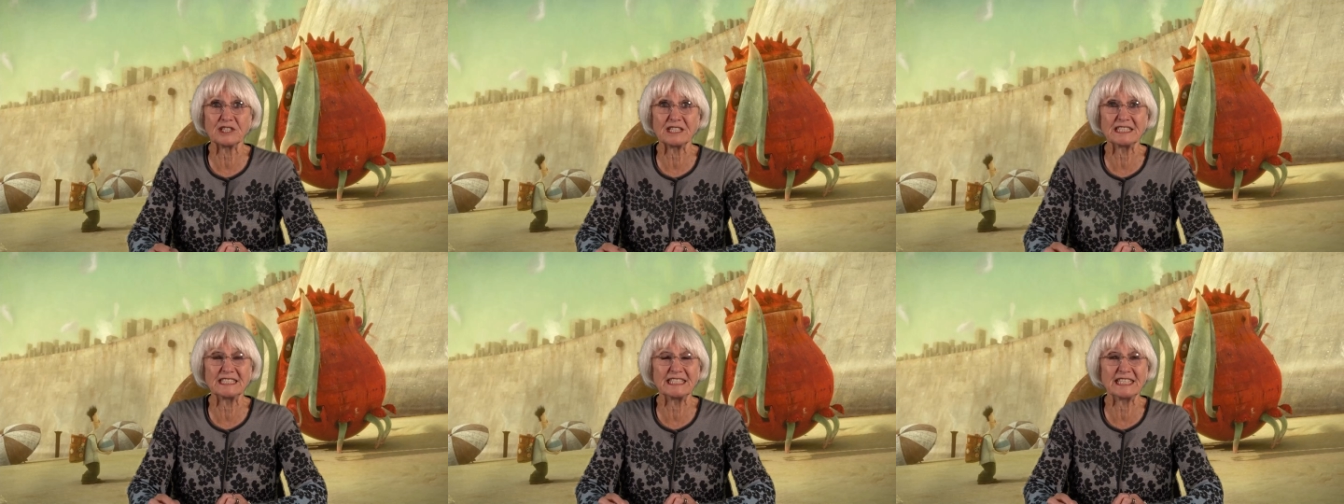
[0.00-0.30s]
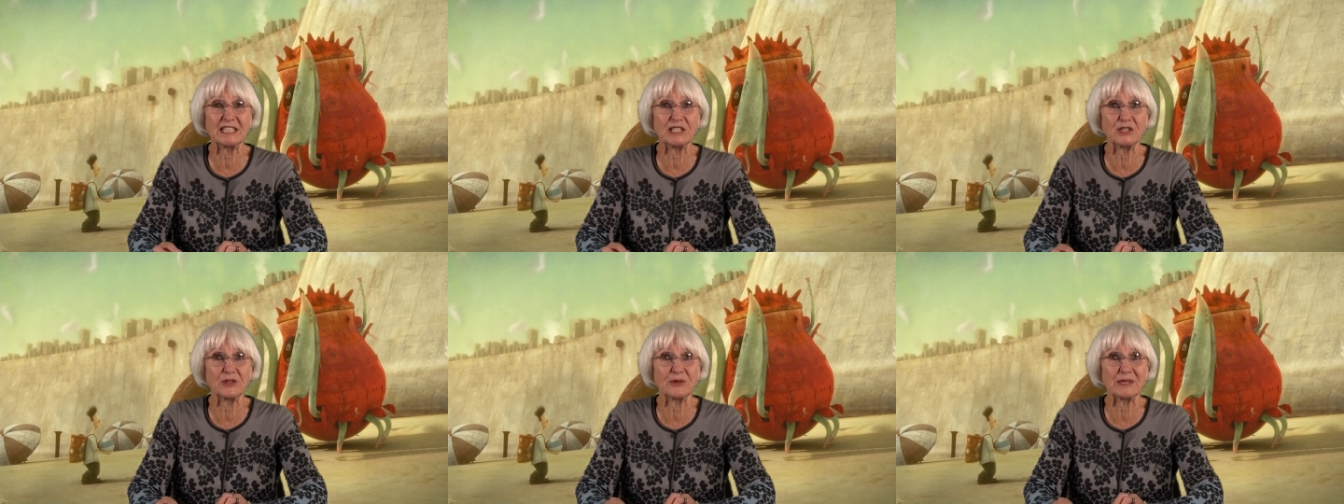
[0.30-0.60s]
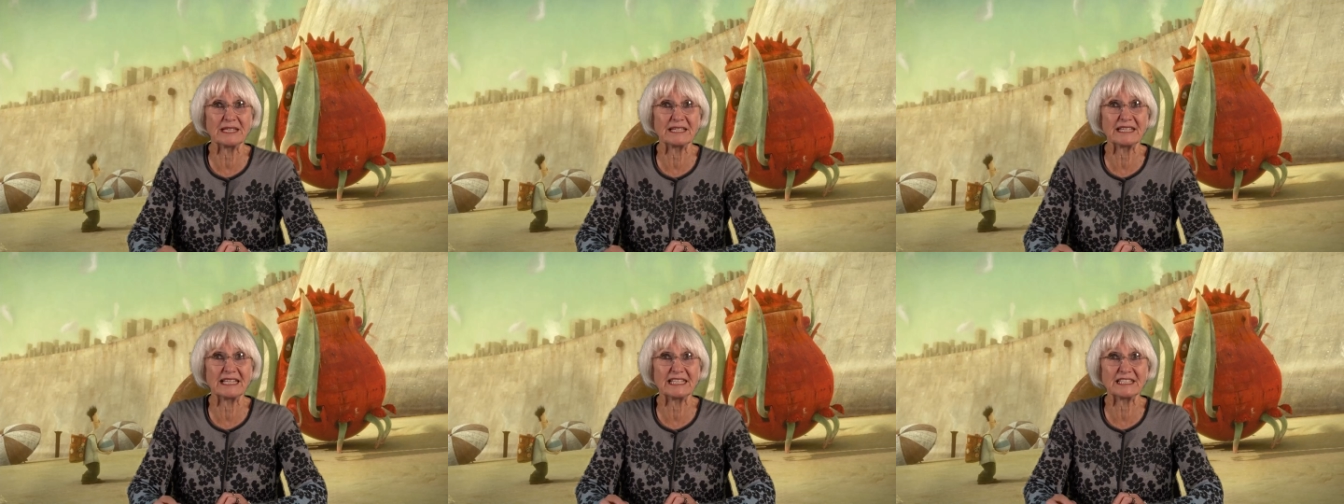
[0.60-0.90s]

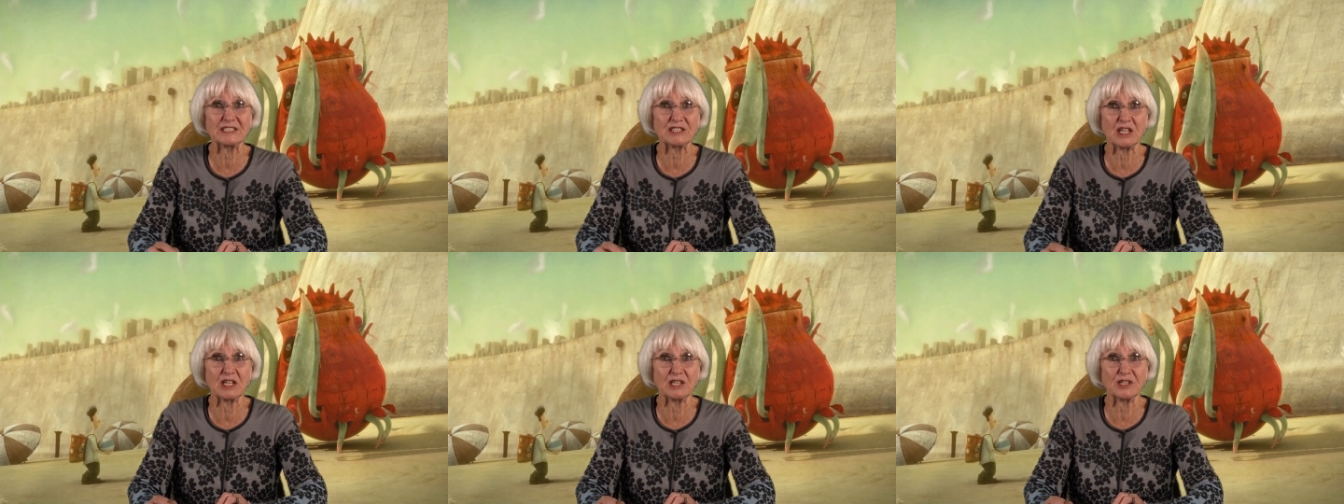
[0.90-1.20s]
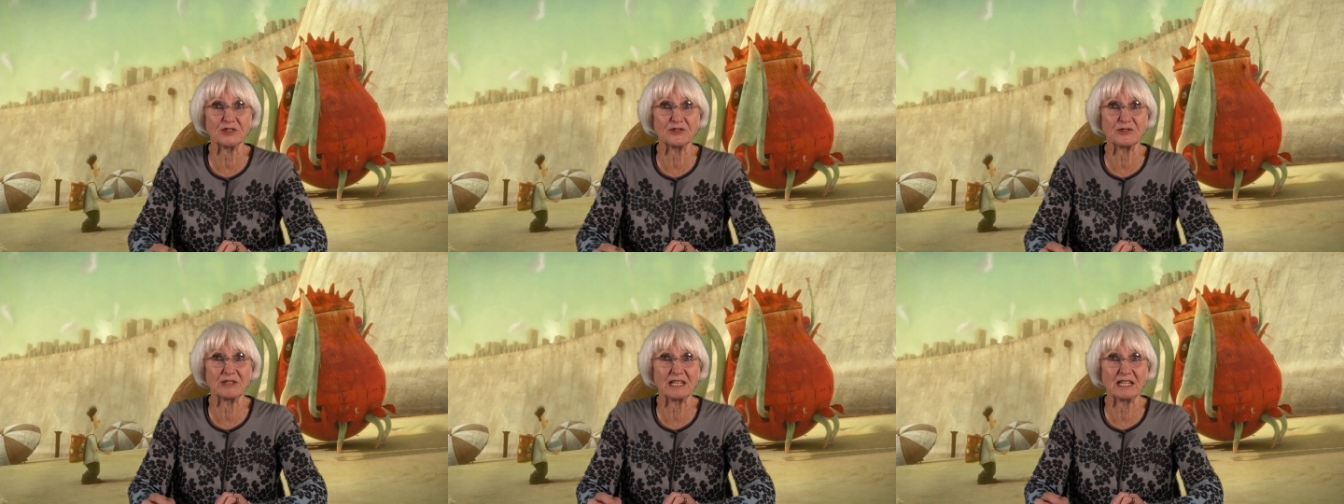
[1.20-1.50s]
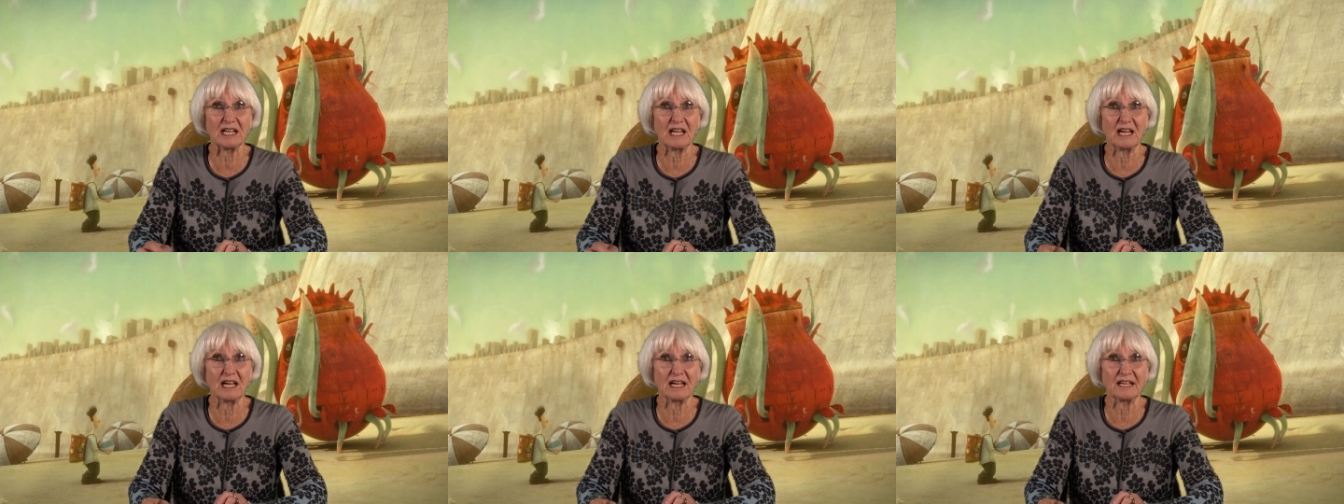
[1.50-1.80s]
continuing their solitary
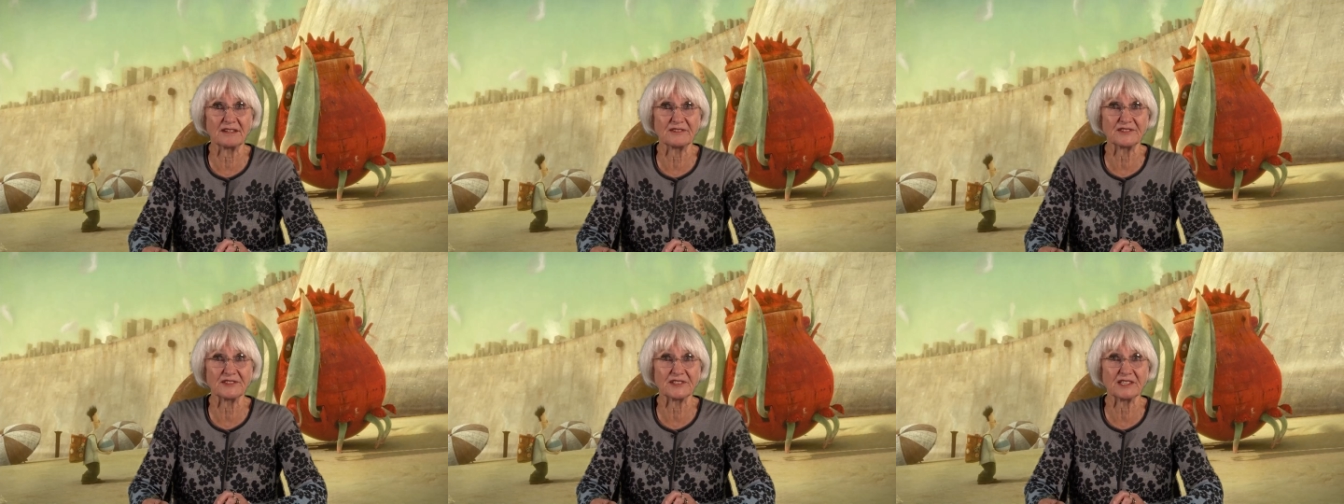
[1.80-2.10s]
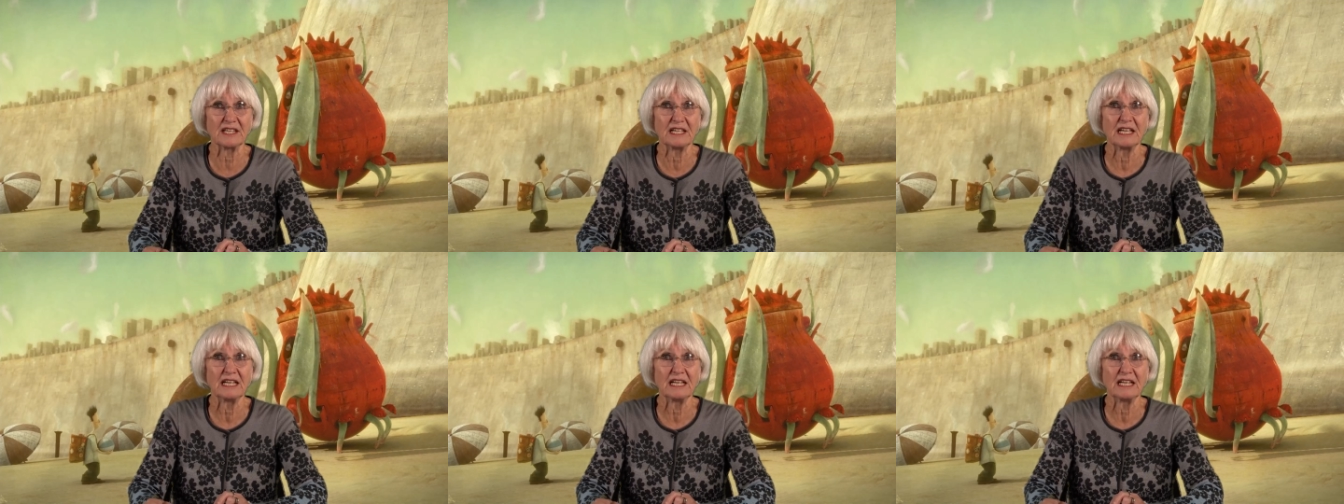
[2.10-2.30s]
lives.